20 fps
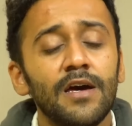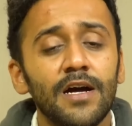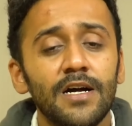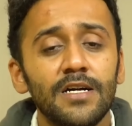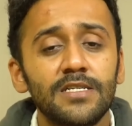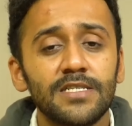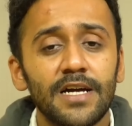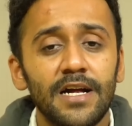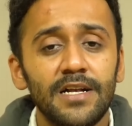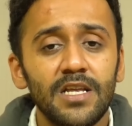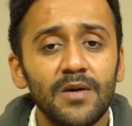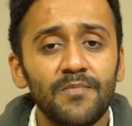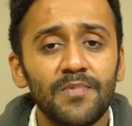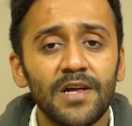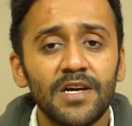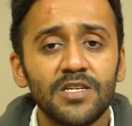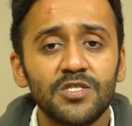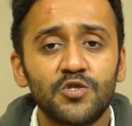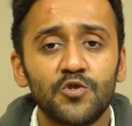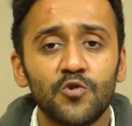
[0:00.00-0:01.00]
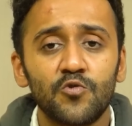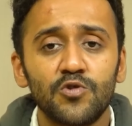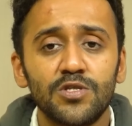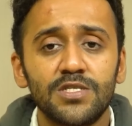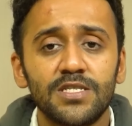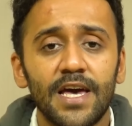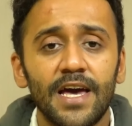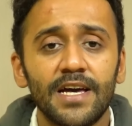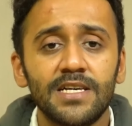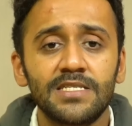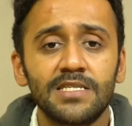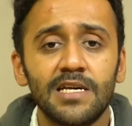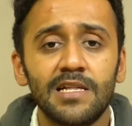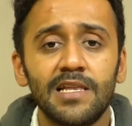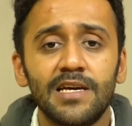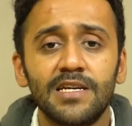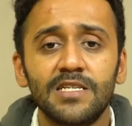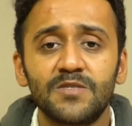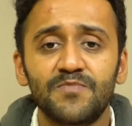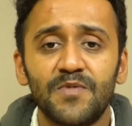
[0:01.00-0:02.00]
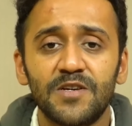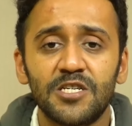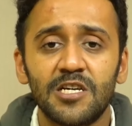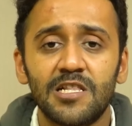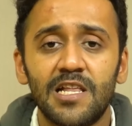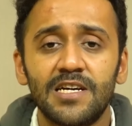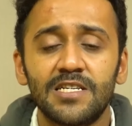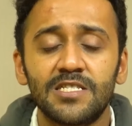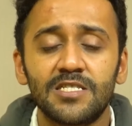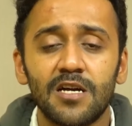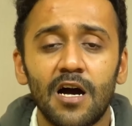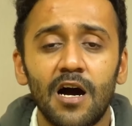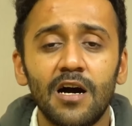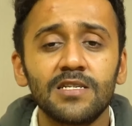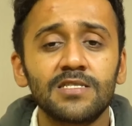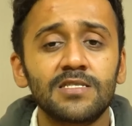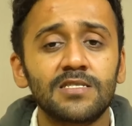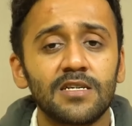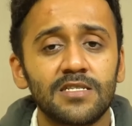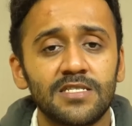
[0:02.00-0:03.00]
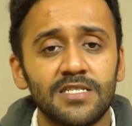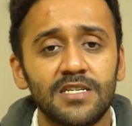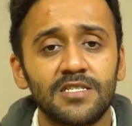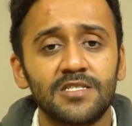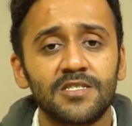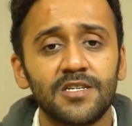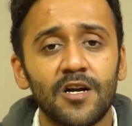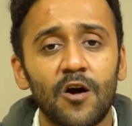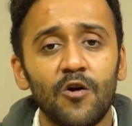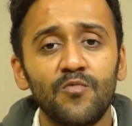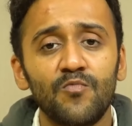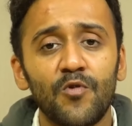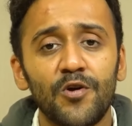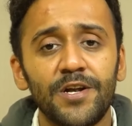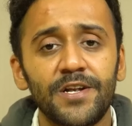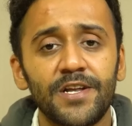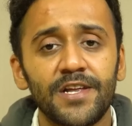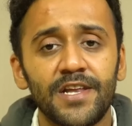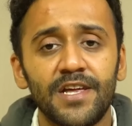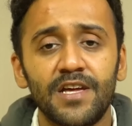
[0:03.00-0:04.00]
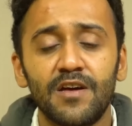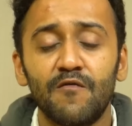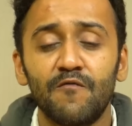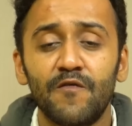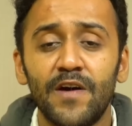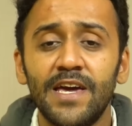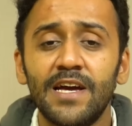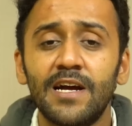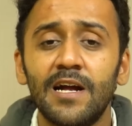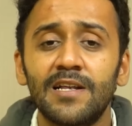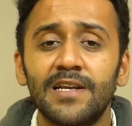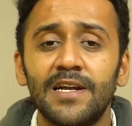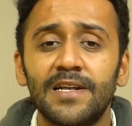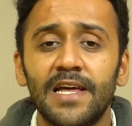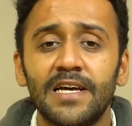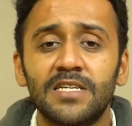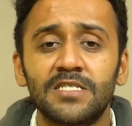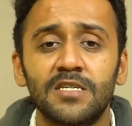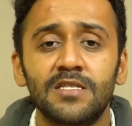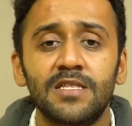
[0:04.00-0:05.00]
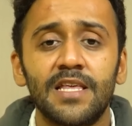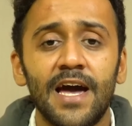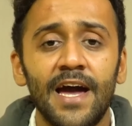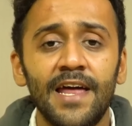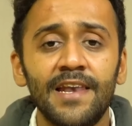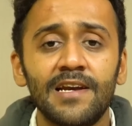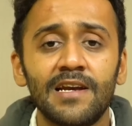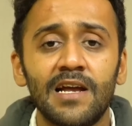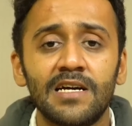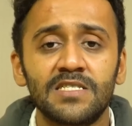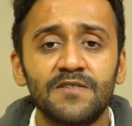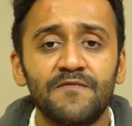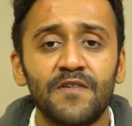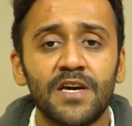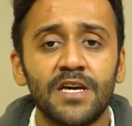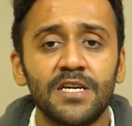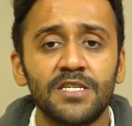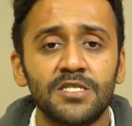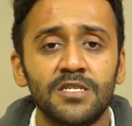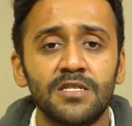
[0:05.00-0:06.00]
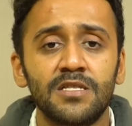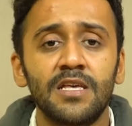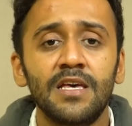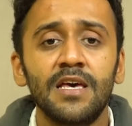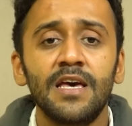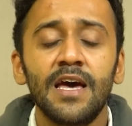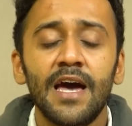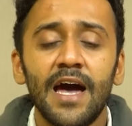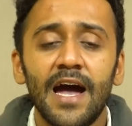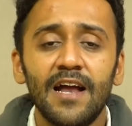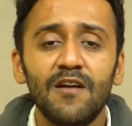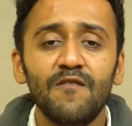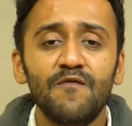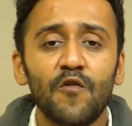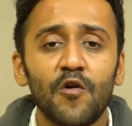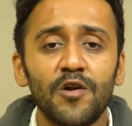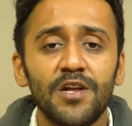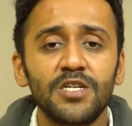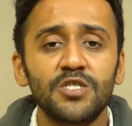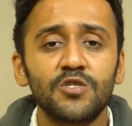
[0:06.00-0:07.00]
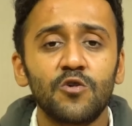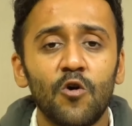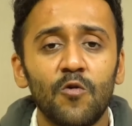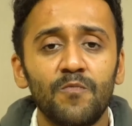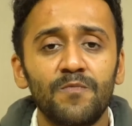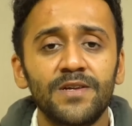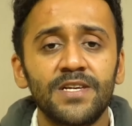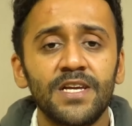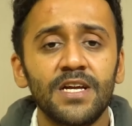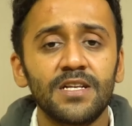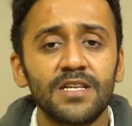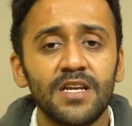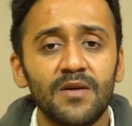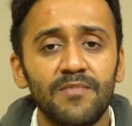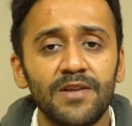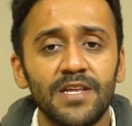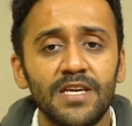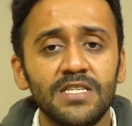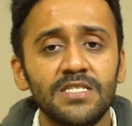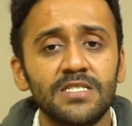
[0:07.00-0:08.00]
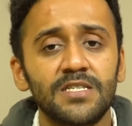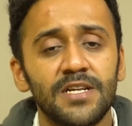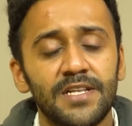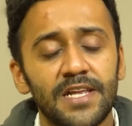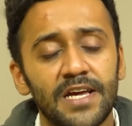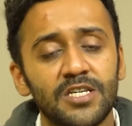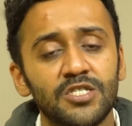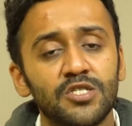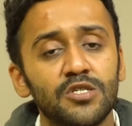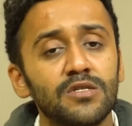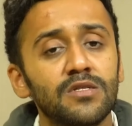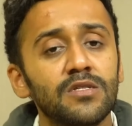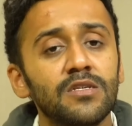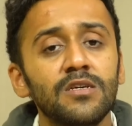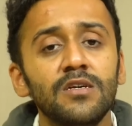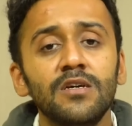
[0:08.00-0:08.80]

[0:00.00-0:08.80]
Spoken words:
Its enterprise drones excel in specialized tasks such as crowd monitoring, vehicle detection and classification, and foreign object debris detection.